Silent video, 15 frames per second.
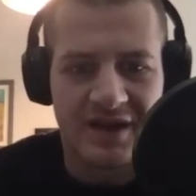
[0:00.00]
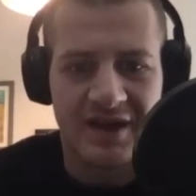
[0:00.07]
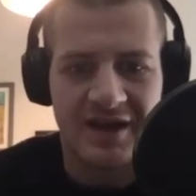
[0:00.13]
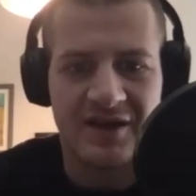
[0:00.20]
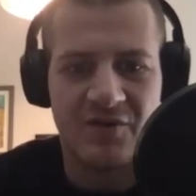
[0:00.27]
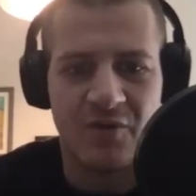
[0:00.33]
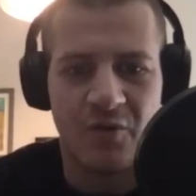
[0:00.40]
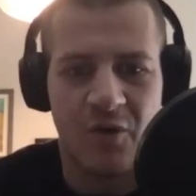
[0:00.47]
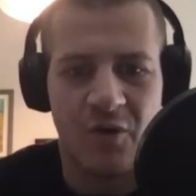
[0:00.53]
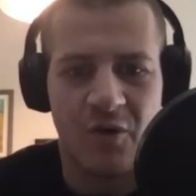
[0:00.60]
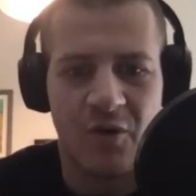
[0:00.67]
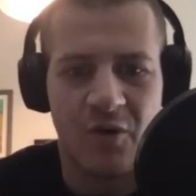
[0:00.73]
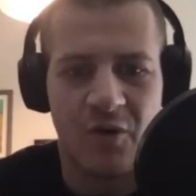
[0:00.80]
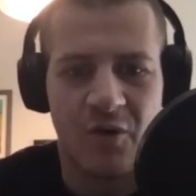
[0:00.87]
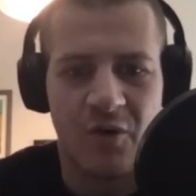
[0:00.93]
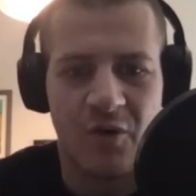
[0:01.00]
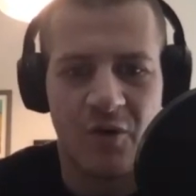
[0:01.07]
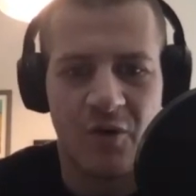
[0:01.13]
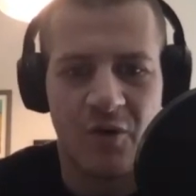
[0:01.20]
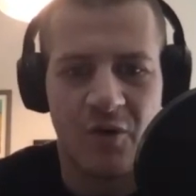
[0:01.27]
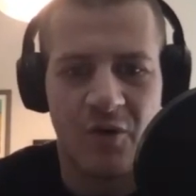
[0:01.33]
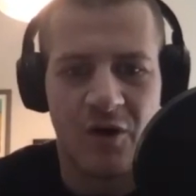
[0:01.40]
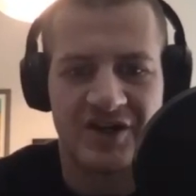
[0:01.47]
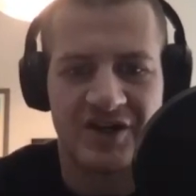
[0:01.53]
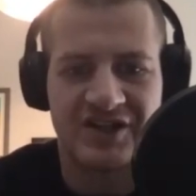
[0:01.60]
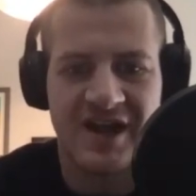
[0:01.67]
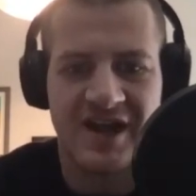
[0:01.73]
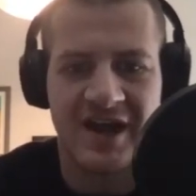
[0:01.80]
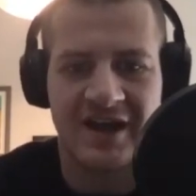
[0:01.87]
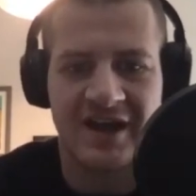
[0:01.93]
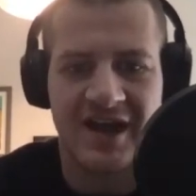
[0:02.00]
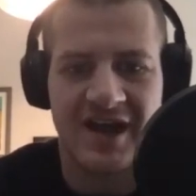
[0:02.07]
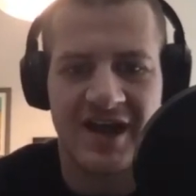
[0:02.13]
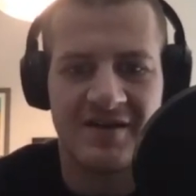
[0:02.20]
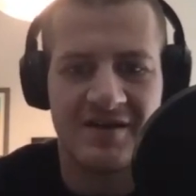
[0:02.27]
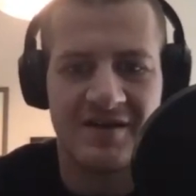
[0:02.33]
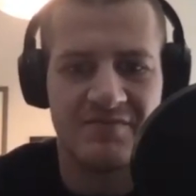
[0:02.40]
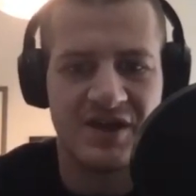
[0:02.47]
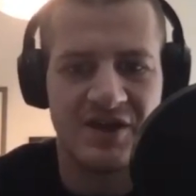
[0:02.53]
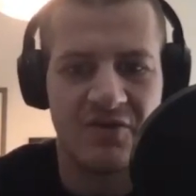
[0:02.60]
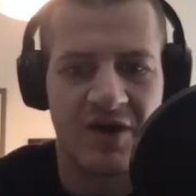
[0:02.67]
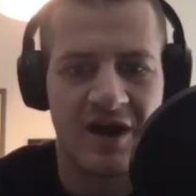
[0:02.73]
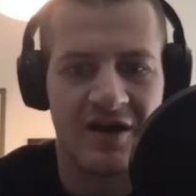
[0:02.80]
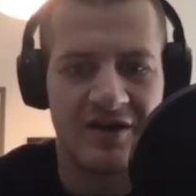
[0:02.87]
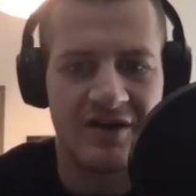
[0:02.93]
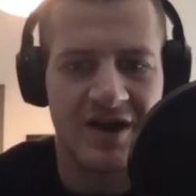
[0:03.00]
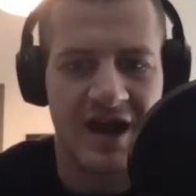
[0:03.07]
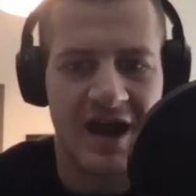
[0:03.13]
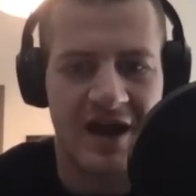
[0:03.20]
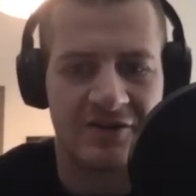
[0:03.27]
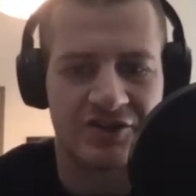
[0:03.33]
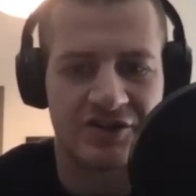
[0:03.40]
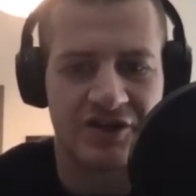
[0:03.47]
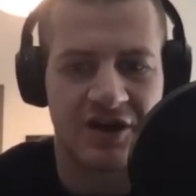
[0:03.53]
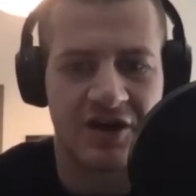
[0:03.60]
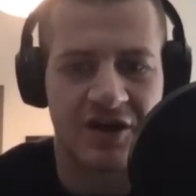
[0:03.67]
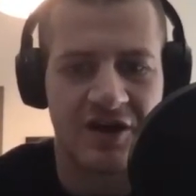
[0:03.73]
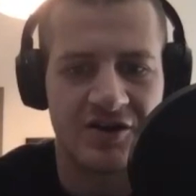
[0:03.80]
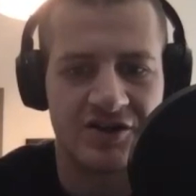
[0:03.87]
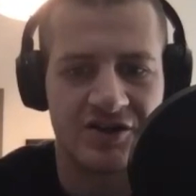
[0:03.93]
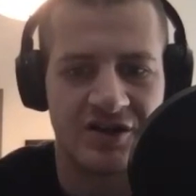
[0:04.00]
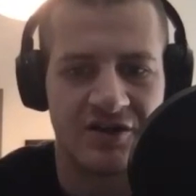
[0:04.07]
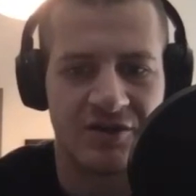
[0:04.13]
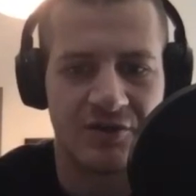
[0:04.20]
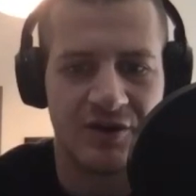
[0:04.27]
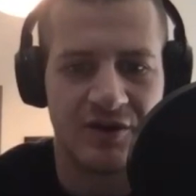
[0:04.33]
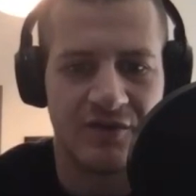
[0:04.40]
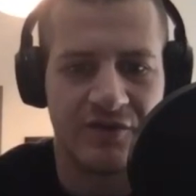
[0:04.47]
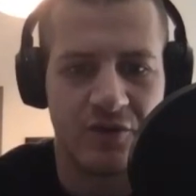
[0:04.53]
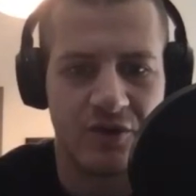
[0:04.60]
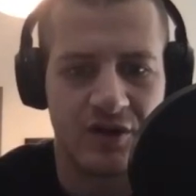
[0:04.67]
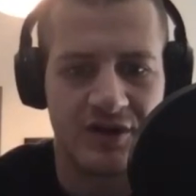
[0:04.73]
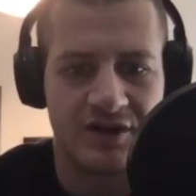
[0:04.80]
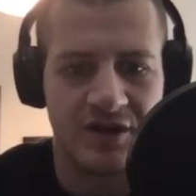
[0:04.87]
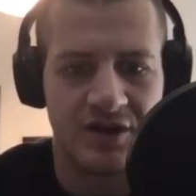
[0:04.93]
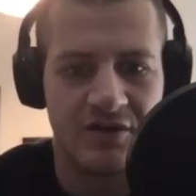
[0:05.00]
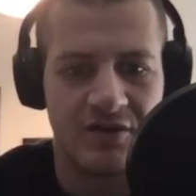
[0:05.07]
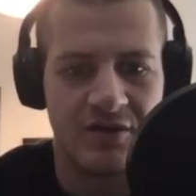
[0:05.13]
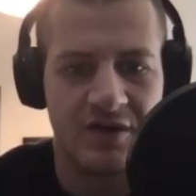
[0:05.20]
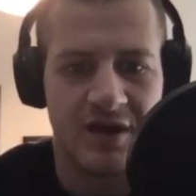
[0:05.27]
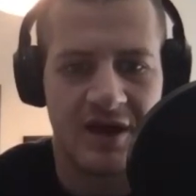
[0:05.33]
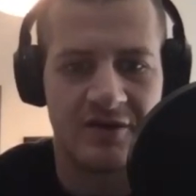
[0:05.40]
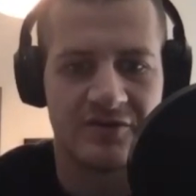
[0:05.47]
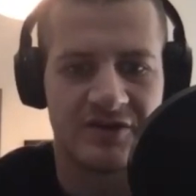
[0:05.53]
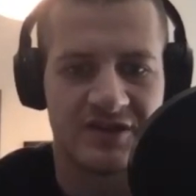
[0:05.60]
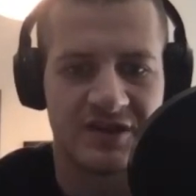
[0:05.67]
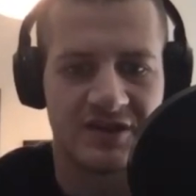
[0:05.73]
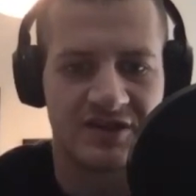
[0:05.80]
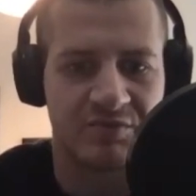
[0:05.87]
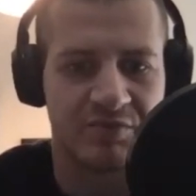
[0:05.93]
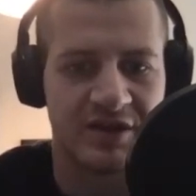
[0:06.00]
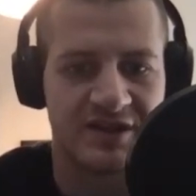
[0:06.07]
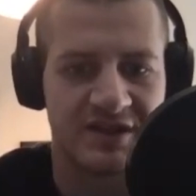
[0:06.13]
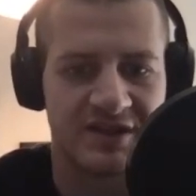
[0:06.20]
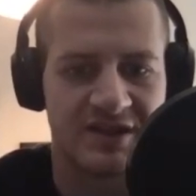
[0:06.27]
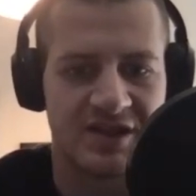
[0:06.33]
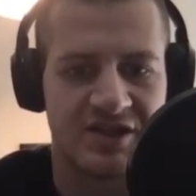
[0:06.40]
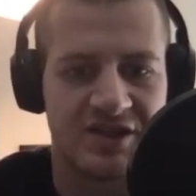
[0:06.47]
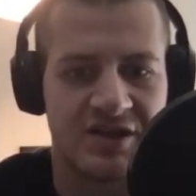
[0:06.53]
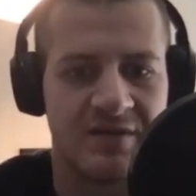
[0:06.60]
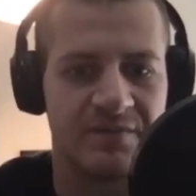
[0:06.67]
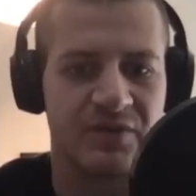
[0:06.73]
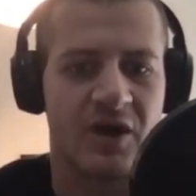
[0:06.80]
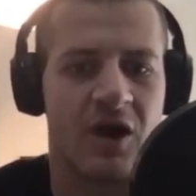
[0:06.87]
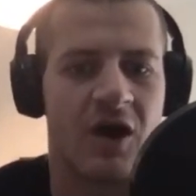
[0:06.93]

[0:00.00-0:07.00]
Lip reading: He won over Kyle Bochenek, and meanwhile he got outstruck 103-42, and it was a split decision.